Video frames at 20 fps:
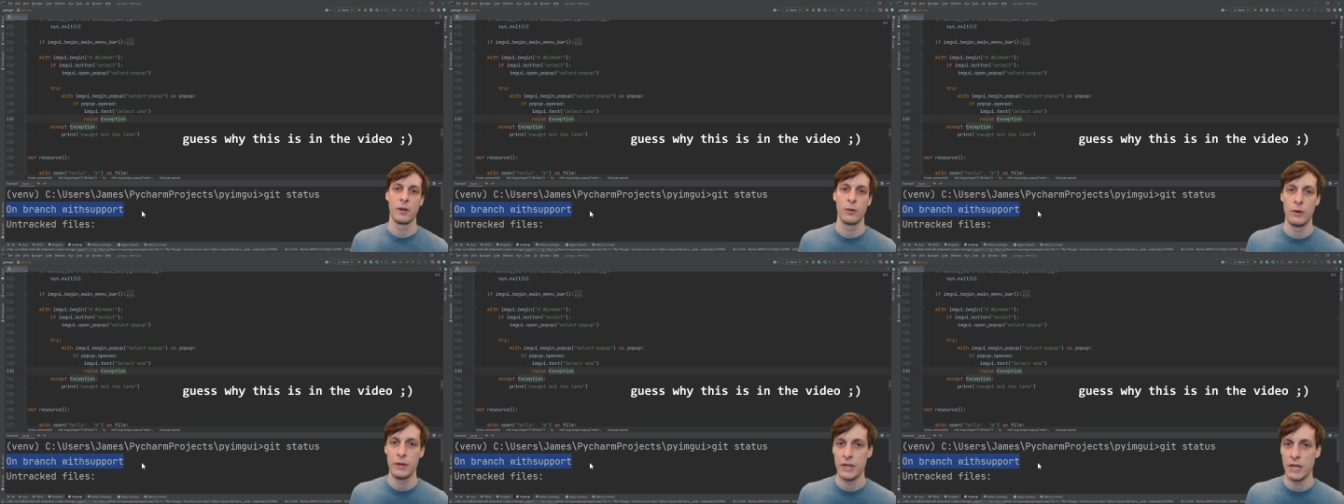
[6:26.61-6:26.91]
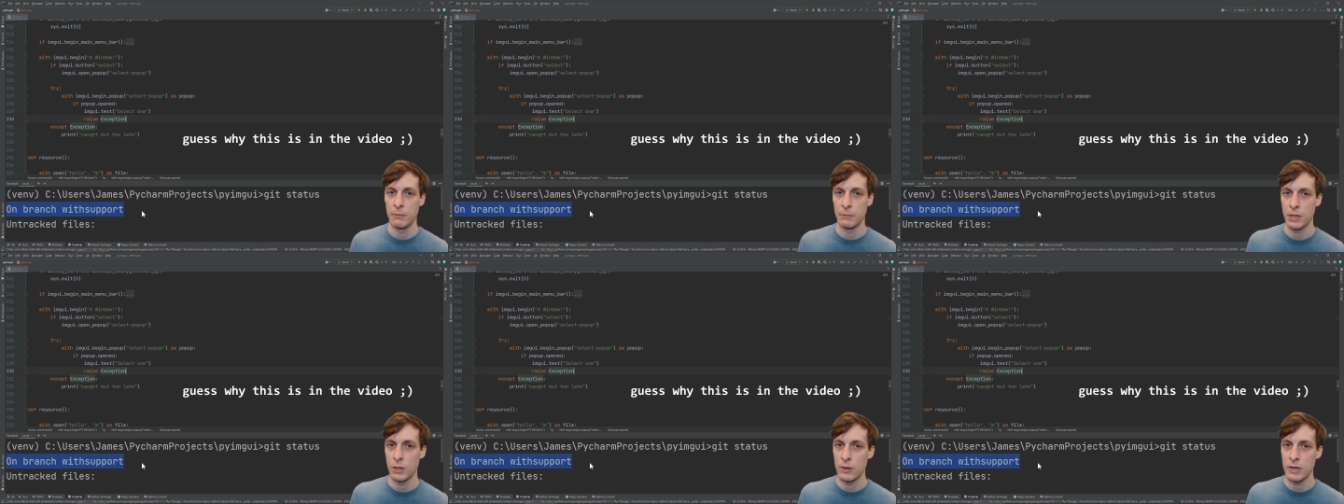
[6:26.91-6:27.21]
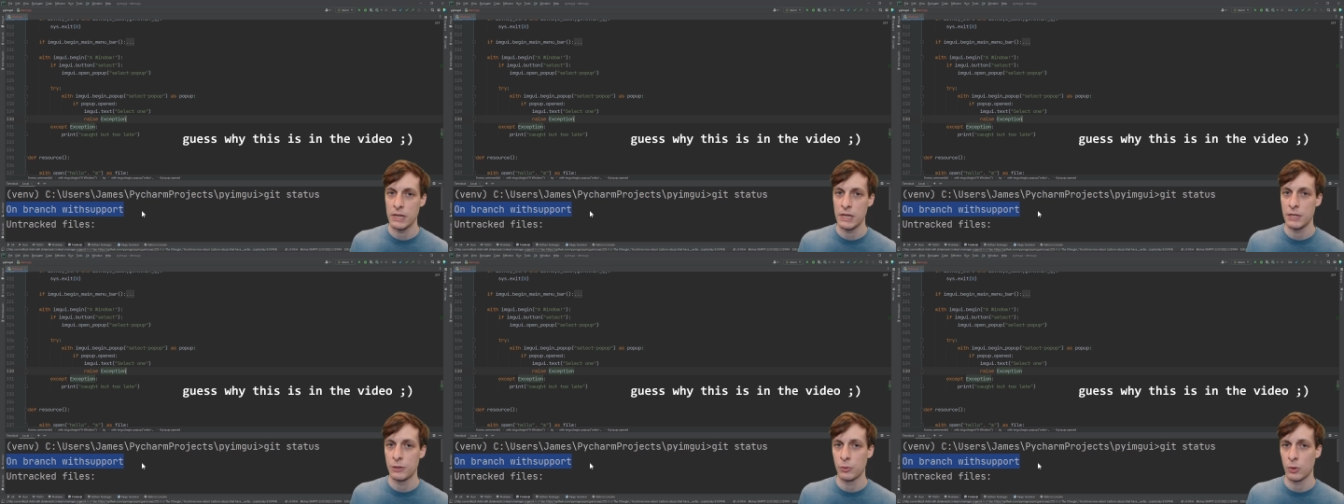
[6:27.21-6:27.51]
With
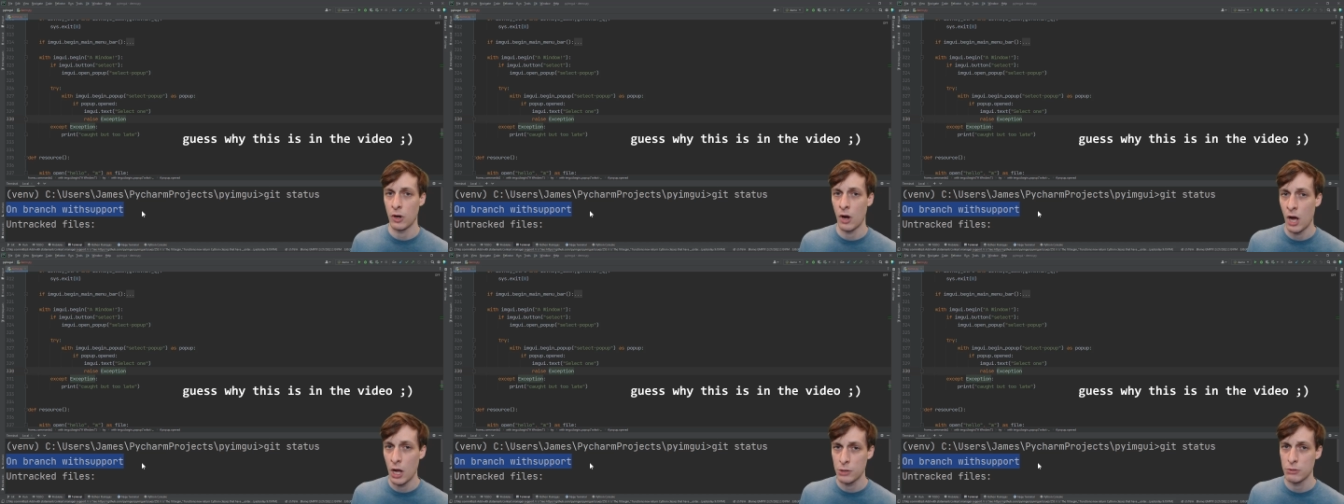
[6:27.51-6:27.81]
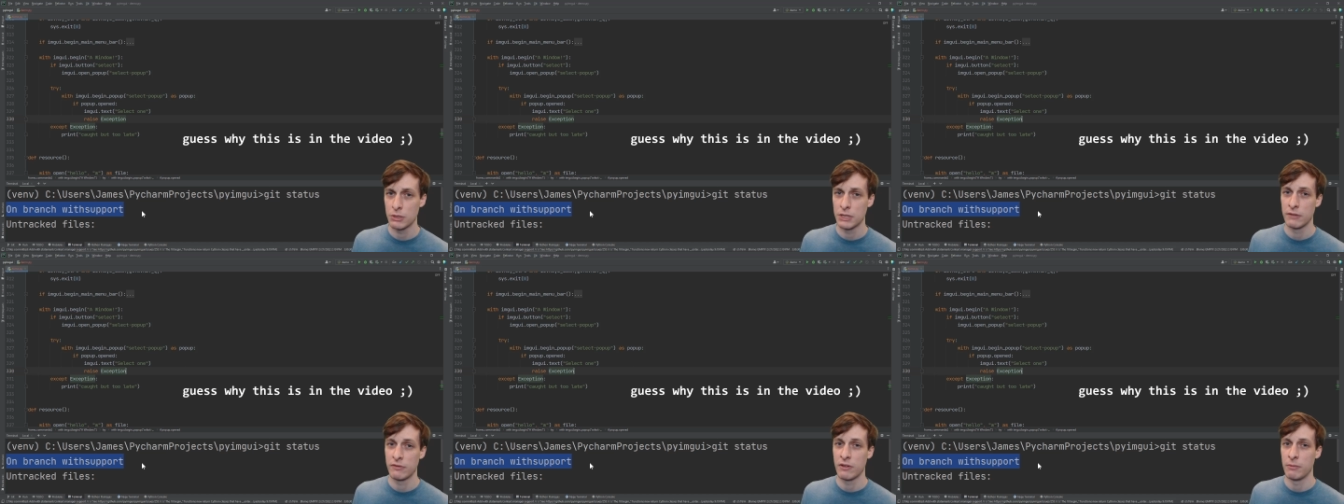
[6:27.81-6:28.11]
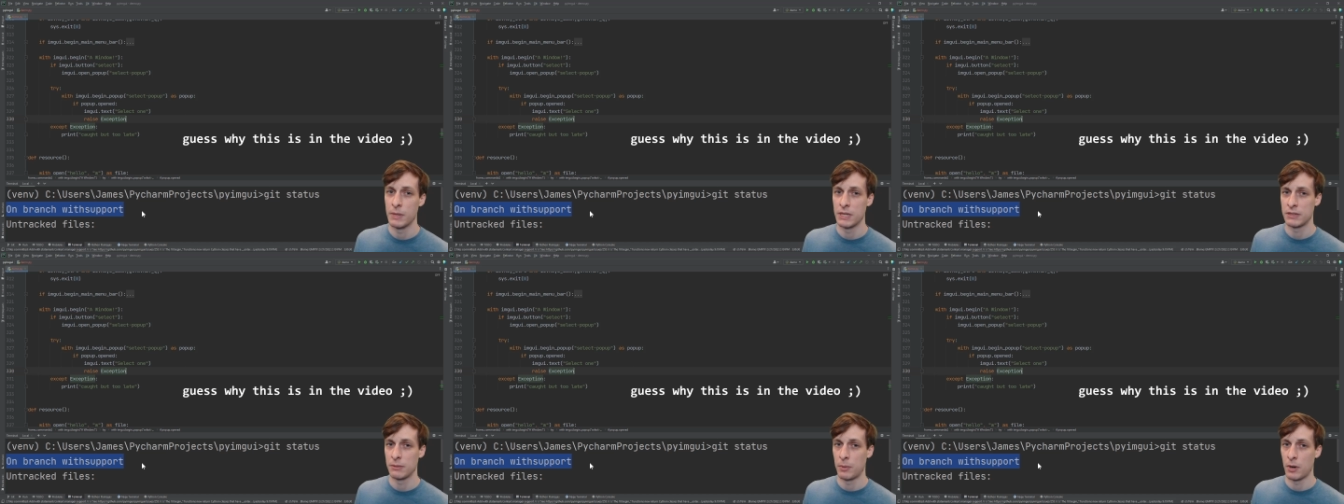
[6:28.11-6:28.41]
ImGui, these were hundreds of
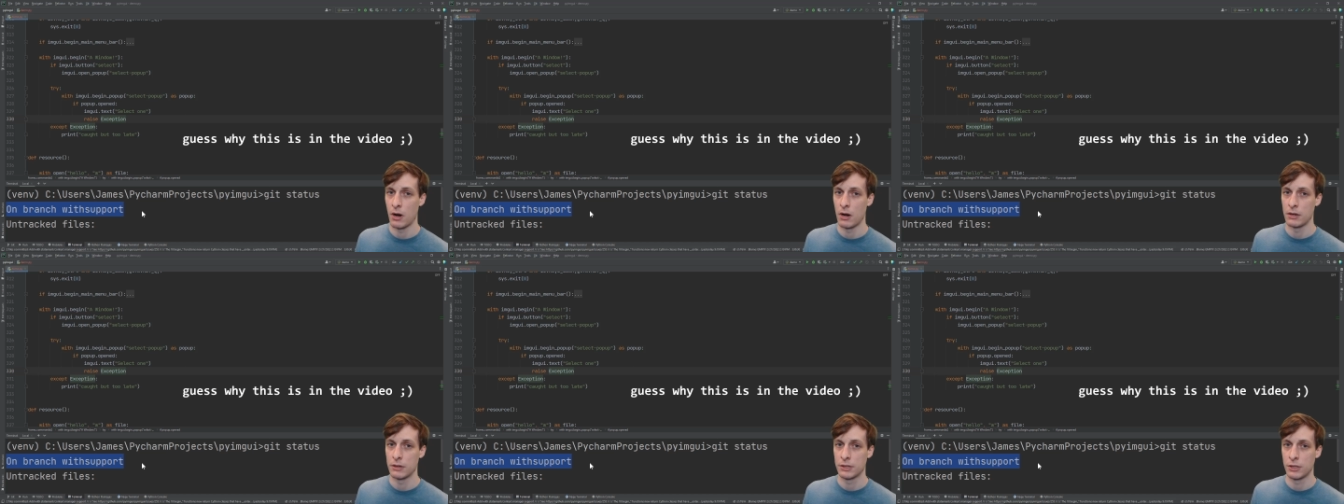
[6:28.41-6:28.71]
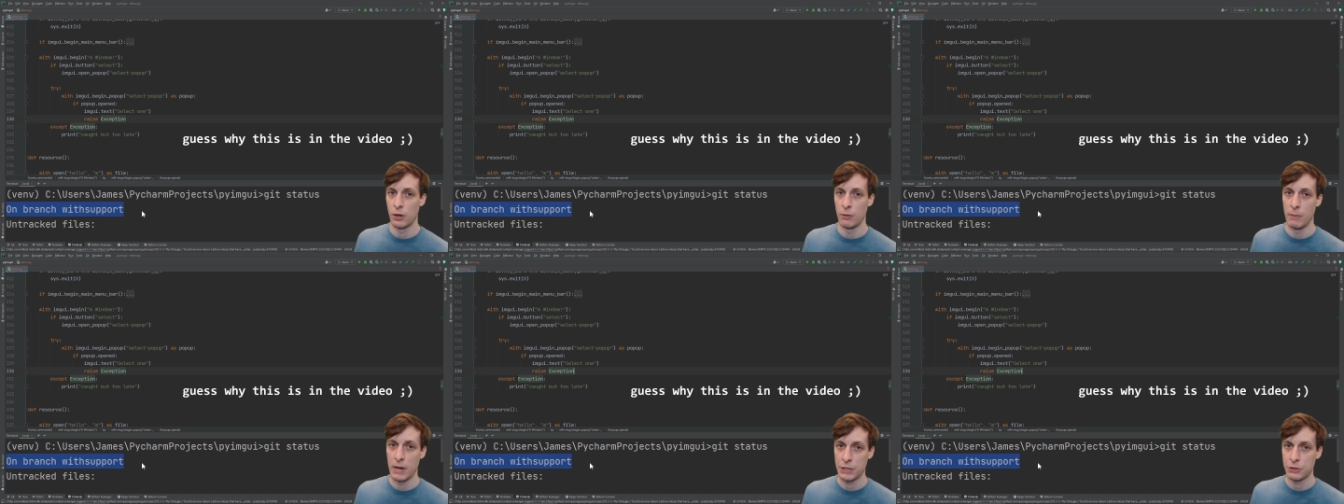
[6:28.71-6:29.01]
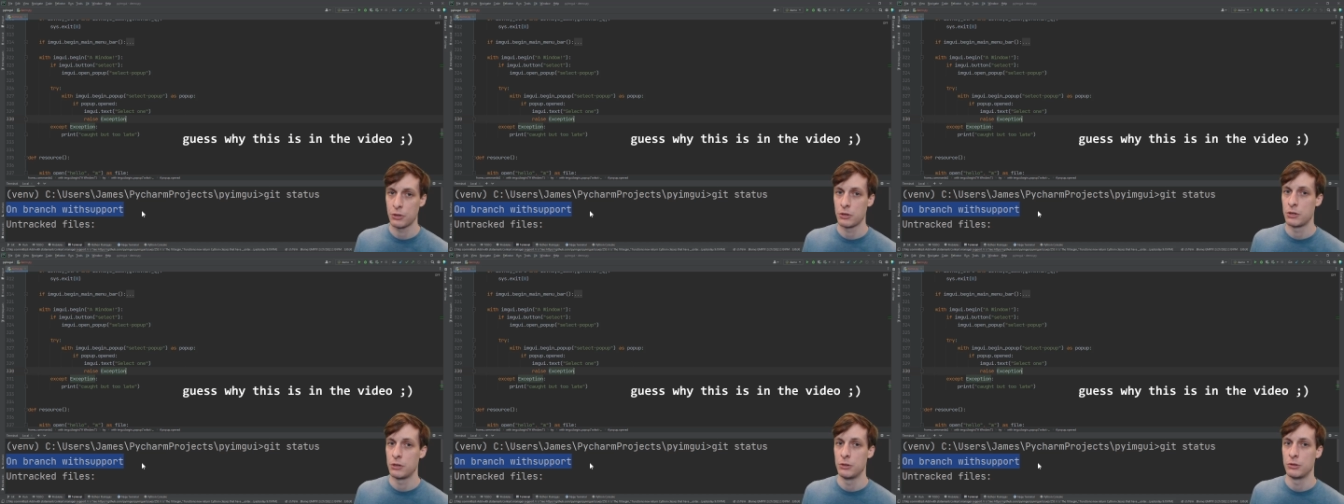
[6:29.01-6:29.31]
commits apart, so make
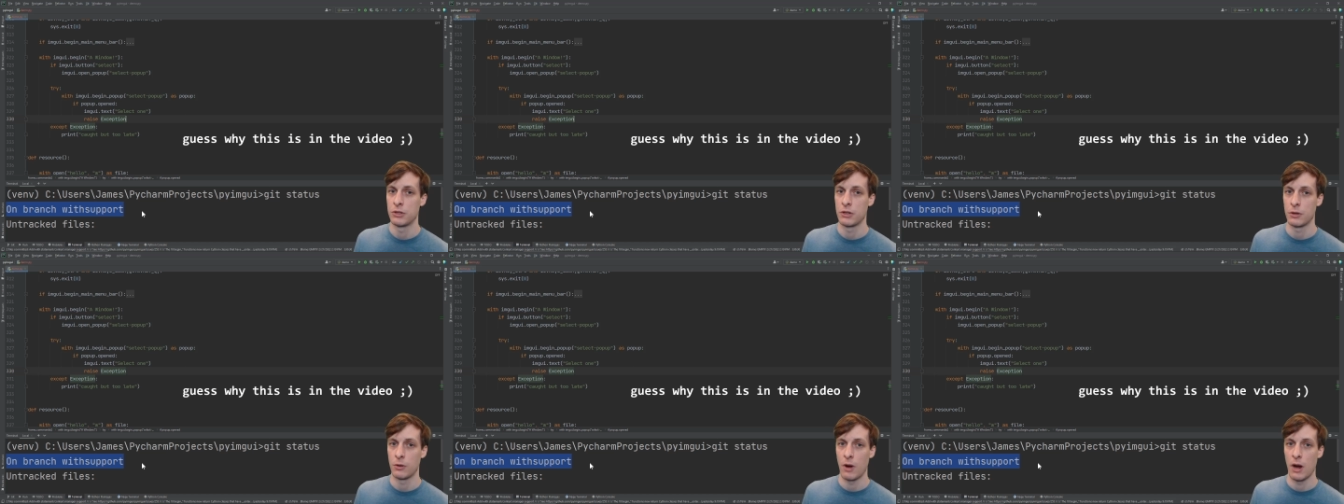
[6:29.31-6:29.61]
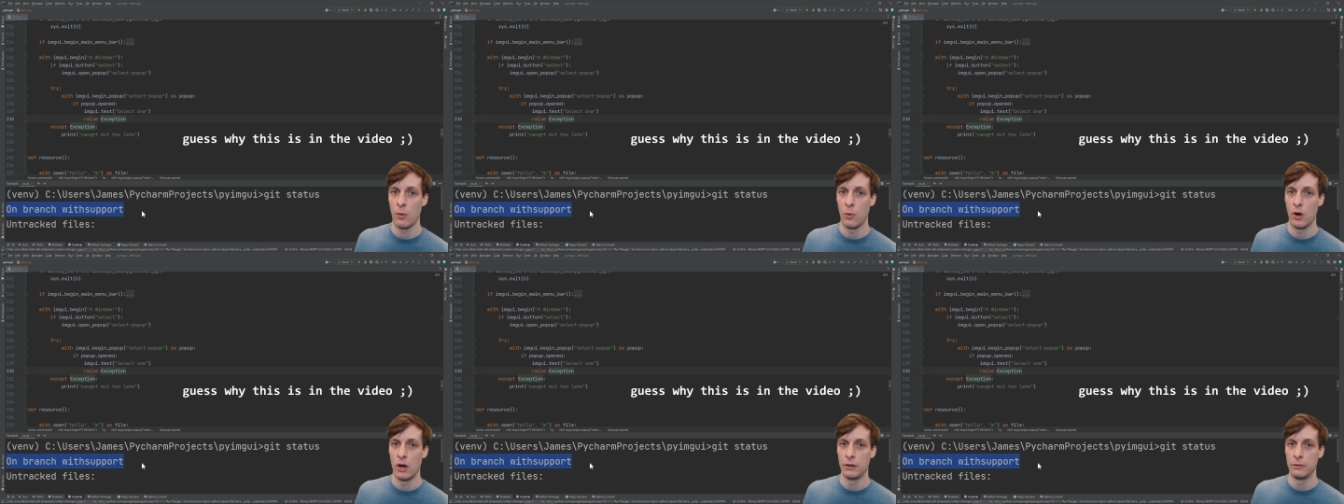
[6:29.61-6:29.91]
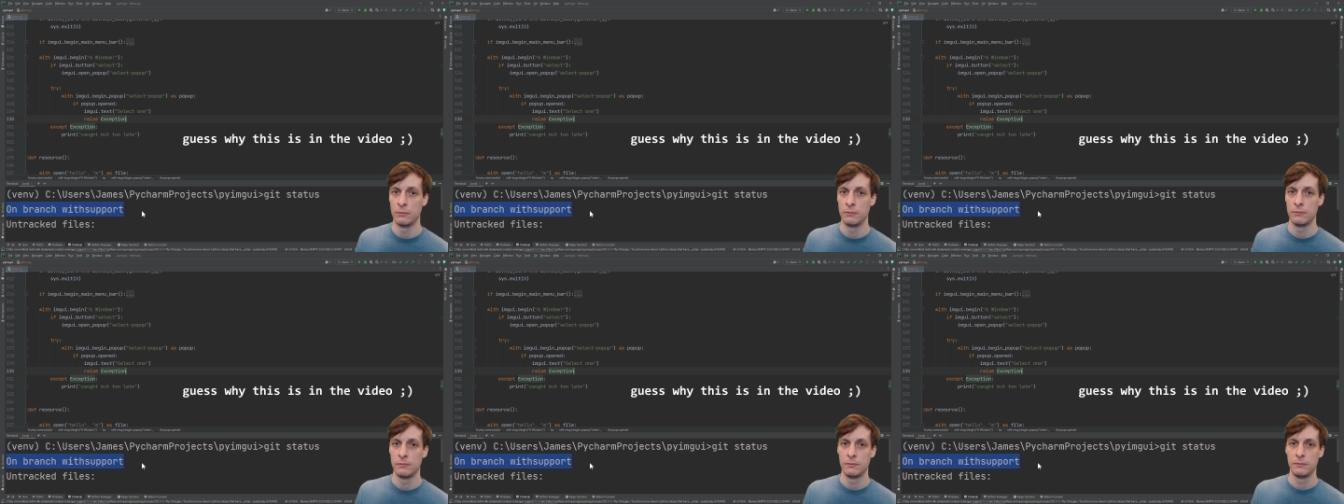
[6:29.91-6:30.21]
sure you're using the right one.